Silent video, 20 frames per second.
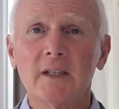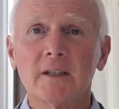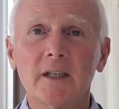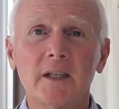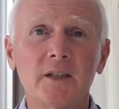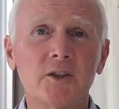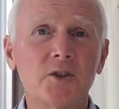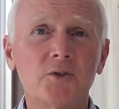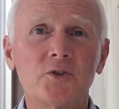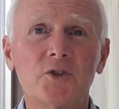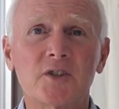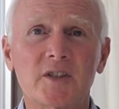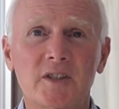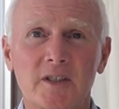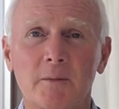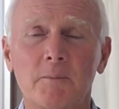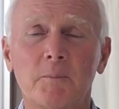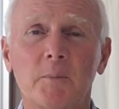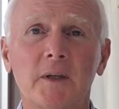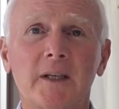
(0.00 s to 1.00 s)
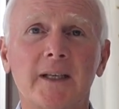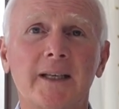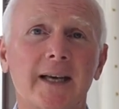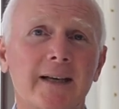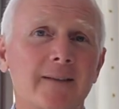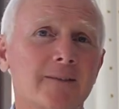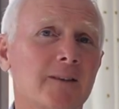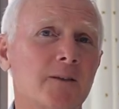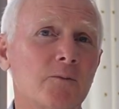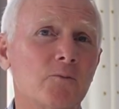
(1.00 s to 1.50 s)
then you just simply
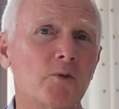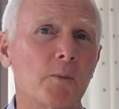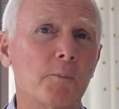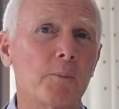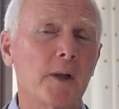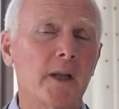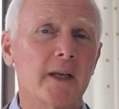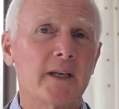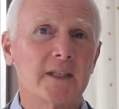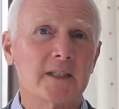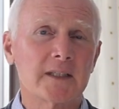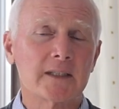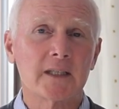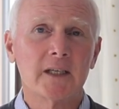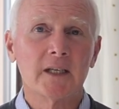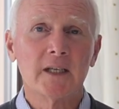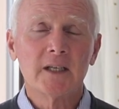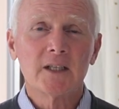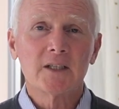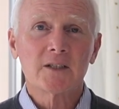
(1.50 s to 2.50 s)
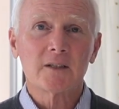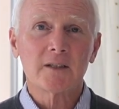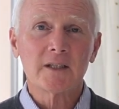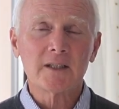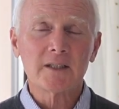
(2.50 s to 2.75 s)
get them replaced. So